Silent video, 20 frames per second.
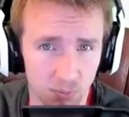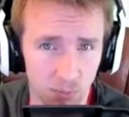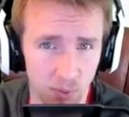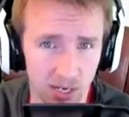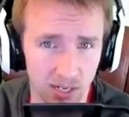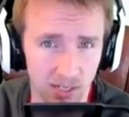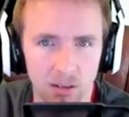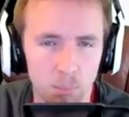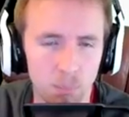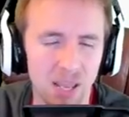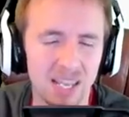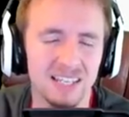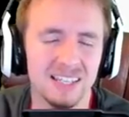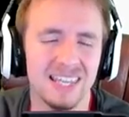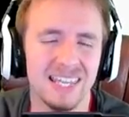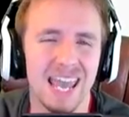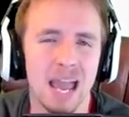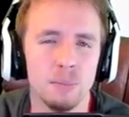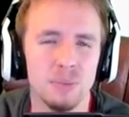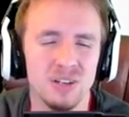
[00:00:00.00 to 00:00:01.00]
win, make
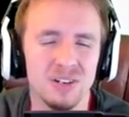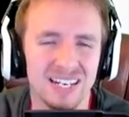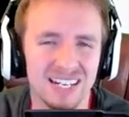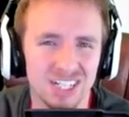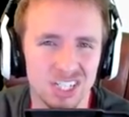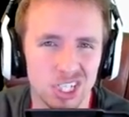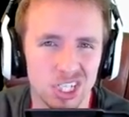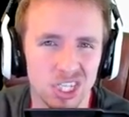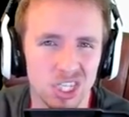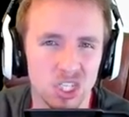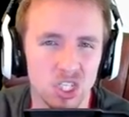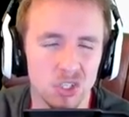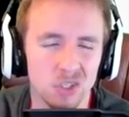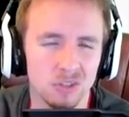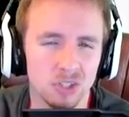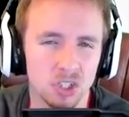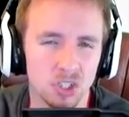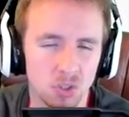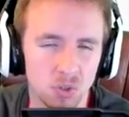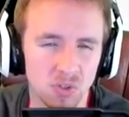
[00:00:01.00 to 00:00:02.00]
the ammunition that you
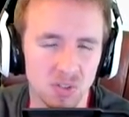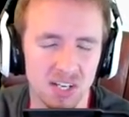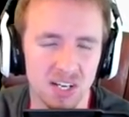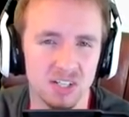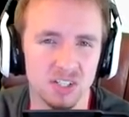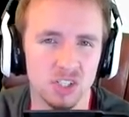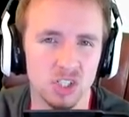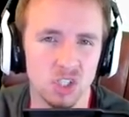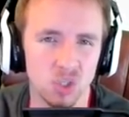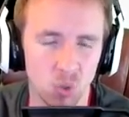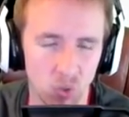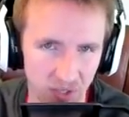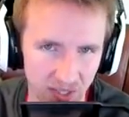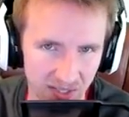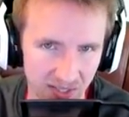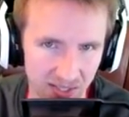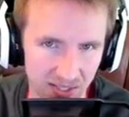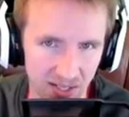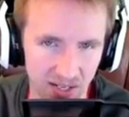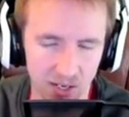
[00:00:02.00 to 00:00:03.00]
choose a
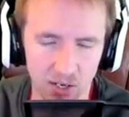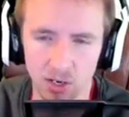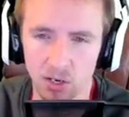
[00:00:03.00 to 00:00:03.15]
choice